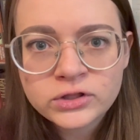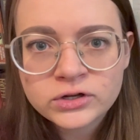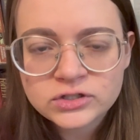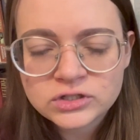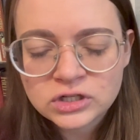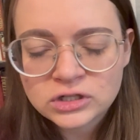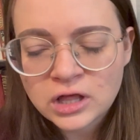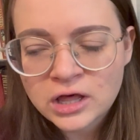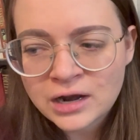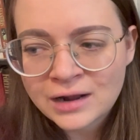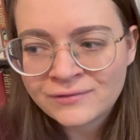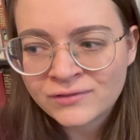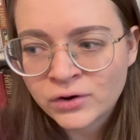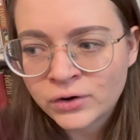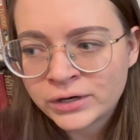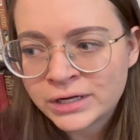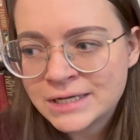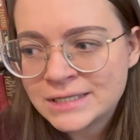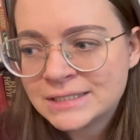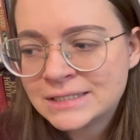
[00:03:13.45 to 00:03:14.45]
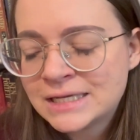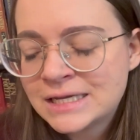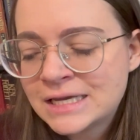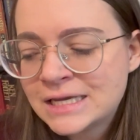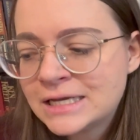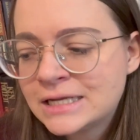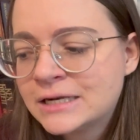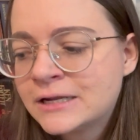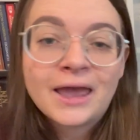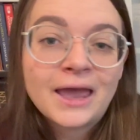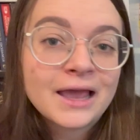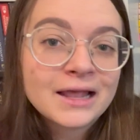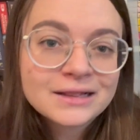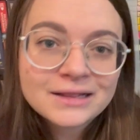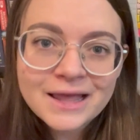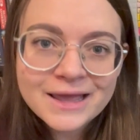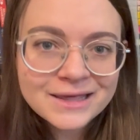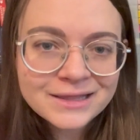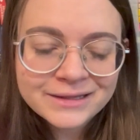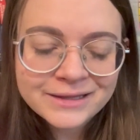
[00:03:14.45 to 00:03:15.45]
There's a lot I've already seen, and
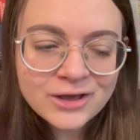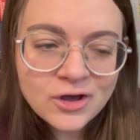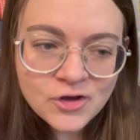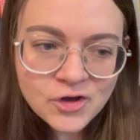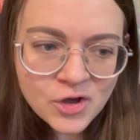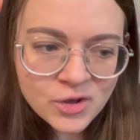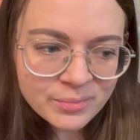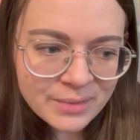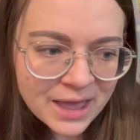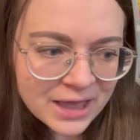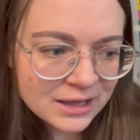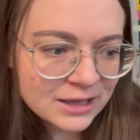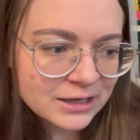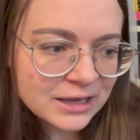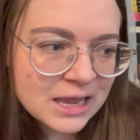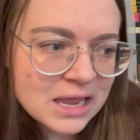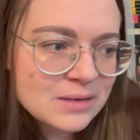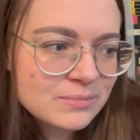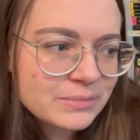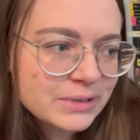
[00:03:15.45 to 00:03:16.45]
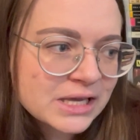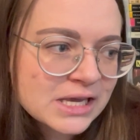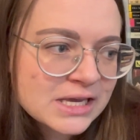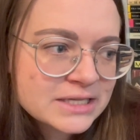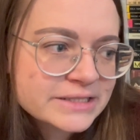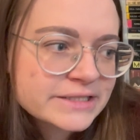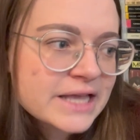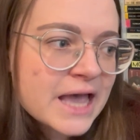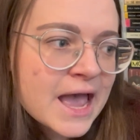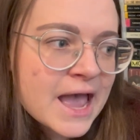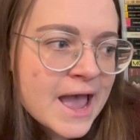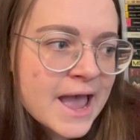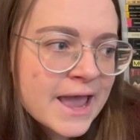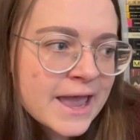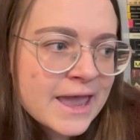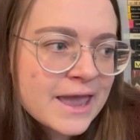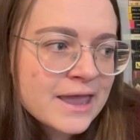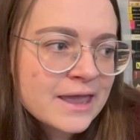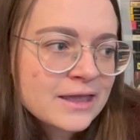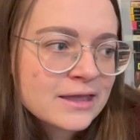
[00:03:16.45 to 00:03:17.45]
likely I'll go back again
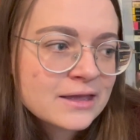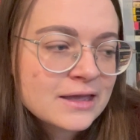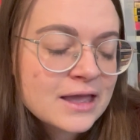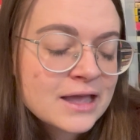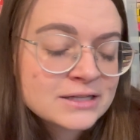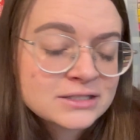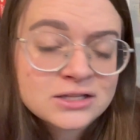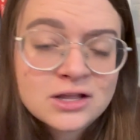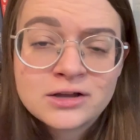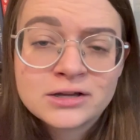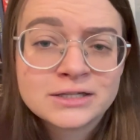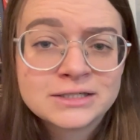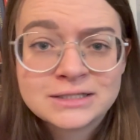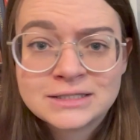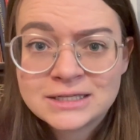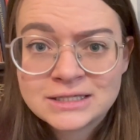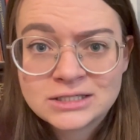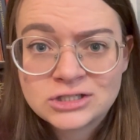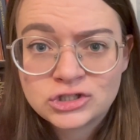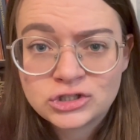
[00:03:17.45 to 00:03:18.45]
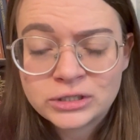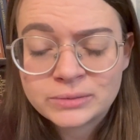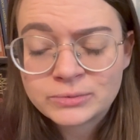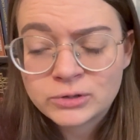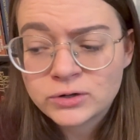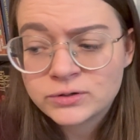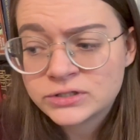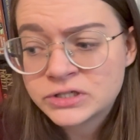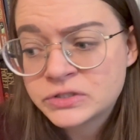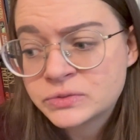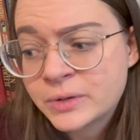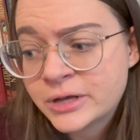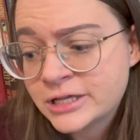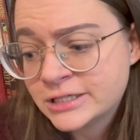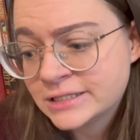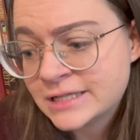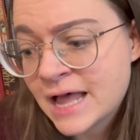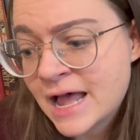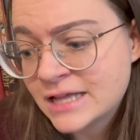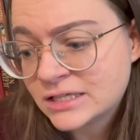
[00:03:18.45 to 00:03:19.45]
as long as this trip goes as well
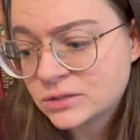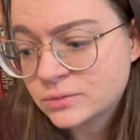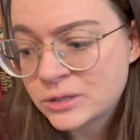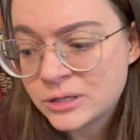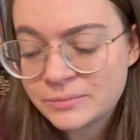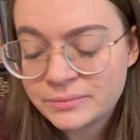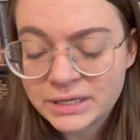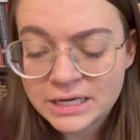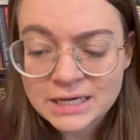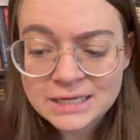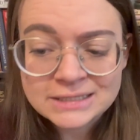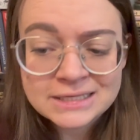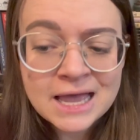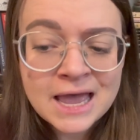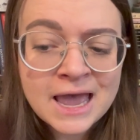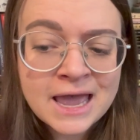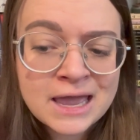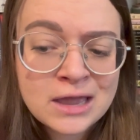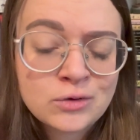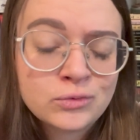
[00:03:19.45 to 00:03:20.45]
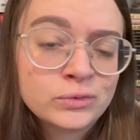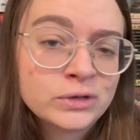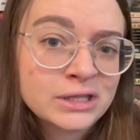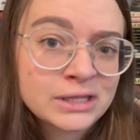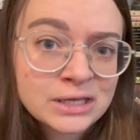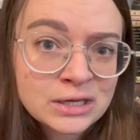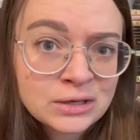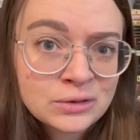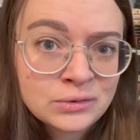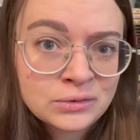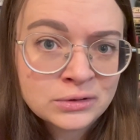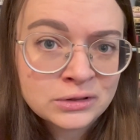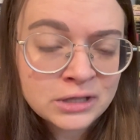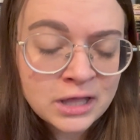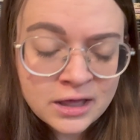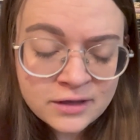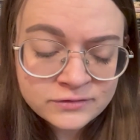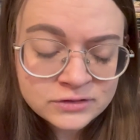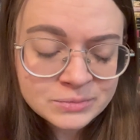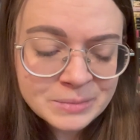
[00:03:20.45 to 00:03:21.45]
as last one, because I really
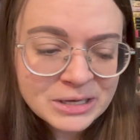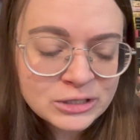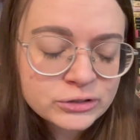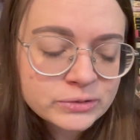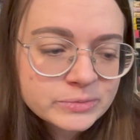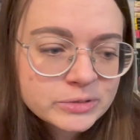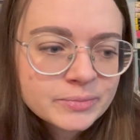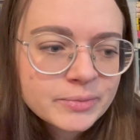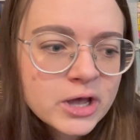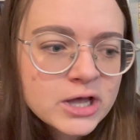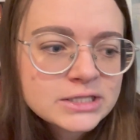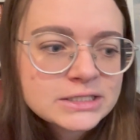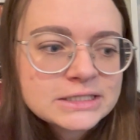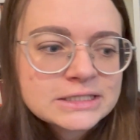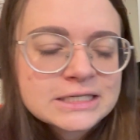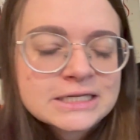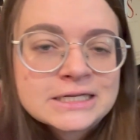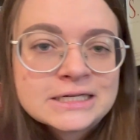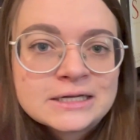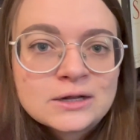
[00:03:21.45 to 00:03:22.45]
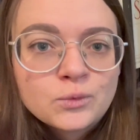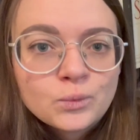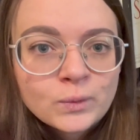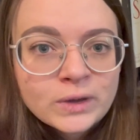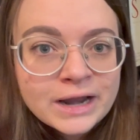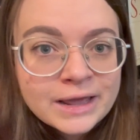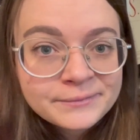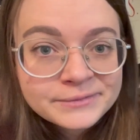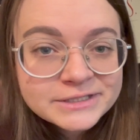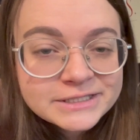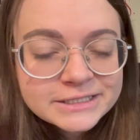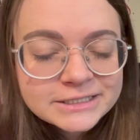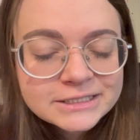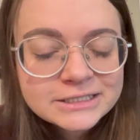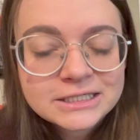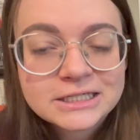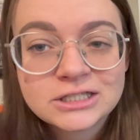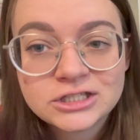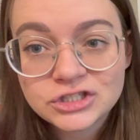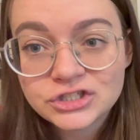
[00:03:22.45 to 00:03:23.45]
loved my trip to Boston when I was
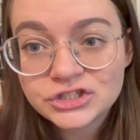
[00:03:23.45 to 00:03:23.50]
16.